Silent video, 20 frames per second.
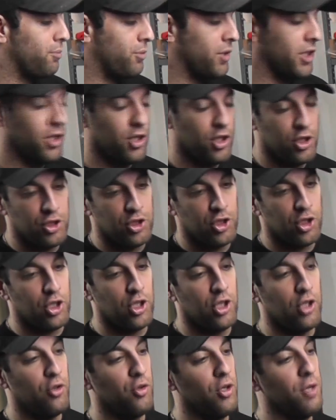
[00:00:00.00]
Because you're
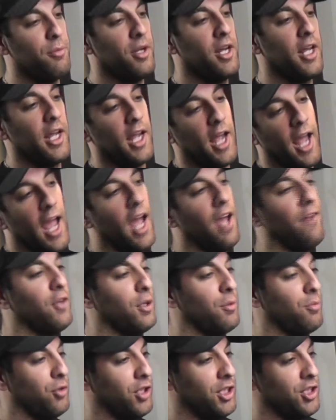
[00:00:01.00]
going to eliminate
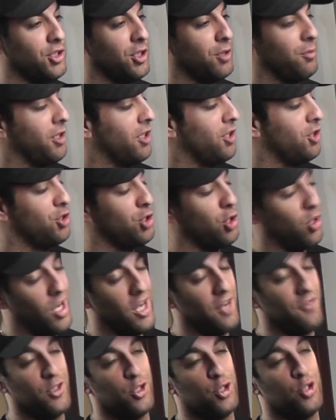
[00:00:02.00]
having bleaching because you don't
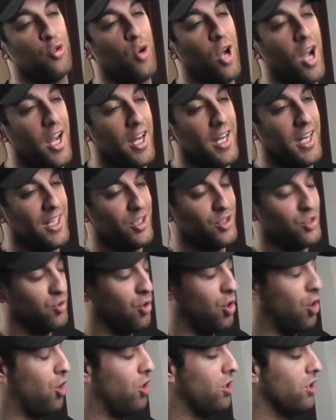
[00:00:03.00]
have to dry it as
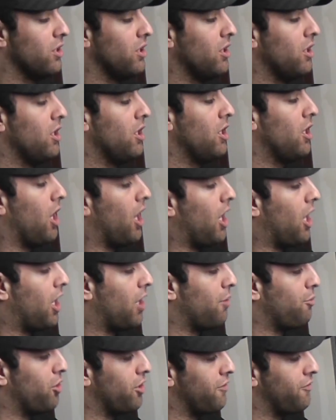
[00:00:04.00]
long.
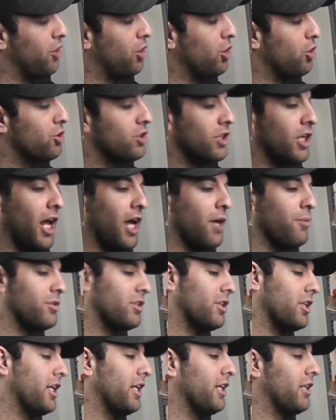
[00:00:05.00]
But if you use an
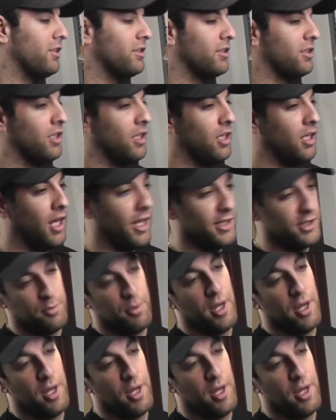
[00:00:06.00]
Epson inks, that's